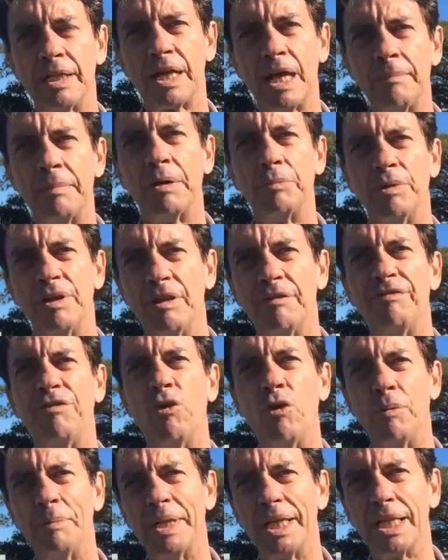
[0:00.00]
come up with a
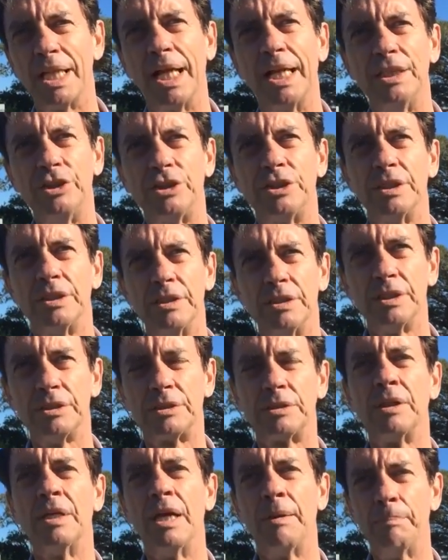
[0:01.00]
formulation
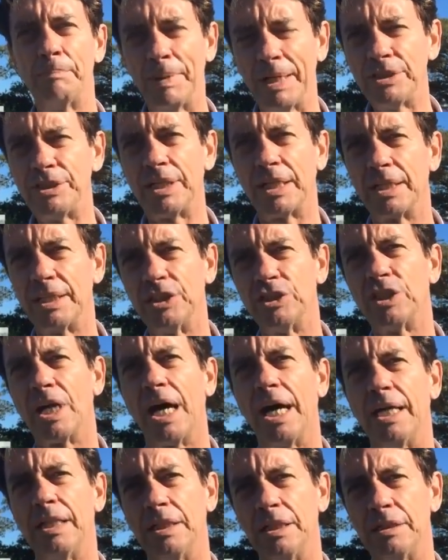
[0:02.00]
that's basically
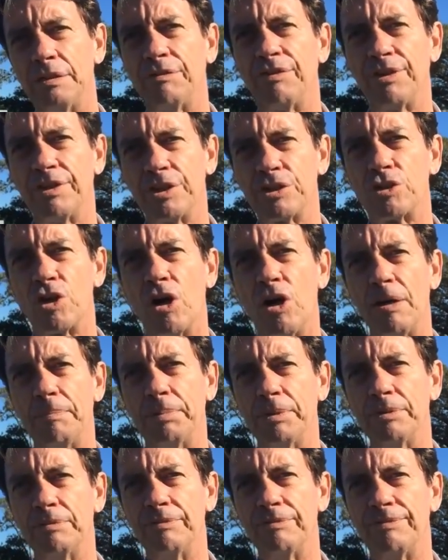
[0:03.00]
tailored for the
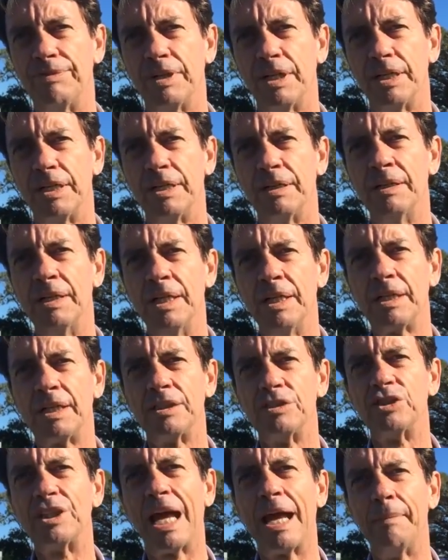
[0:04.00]
type of
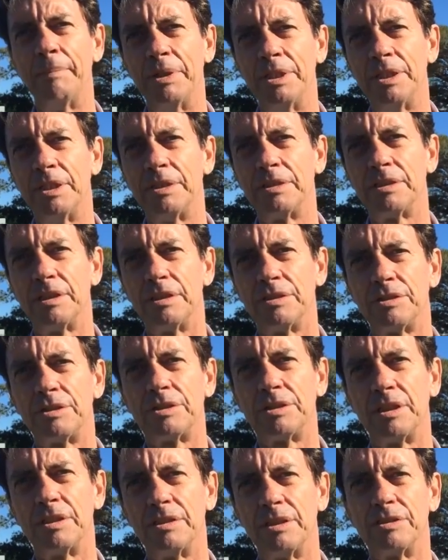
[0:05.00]
contaminant
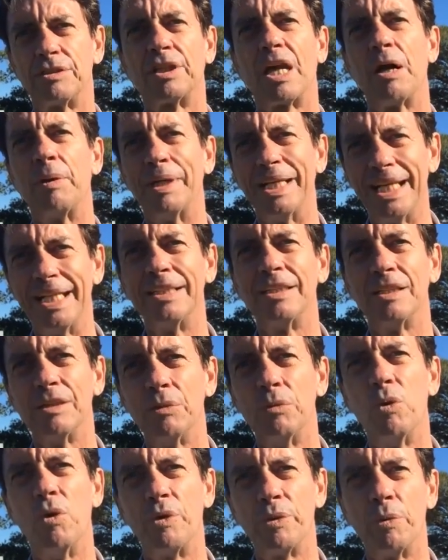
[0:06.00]
that's going into
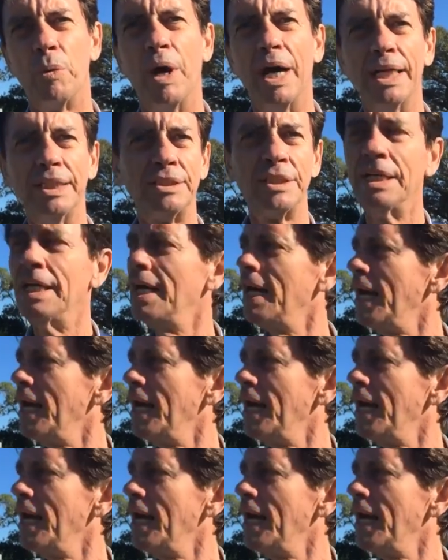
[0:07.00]
the waterways.